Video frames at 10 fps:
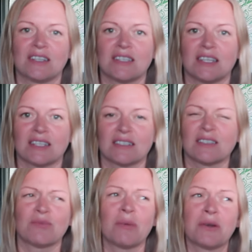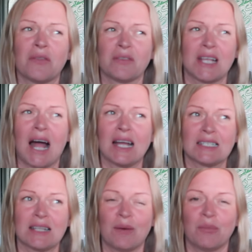and things. It's probably not as high
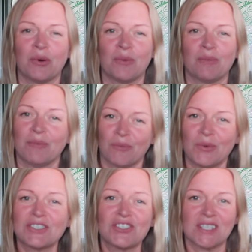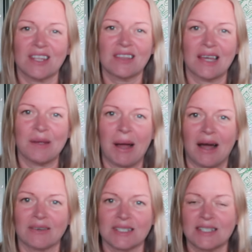as that, but we'll just say thirty
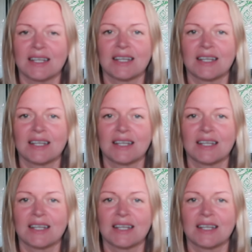pounds.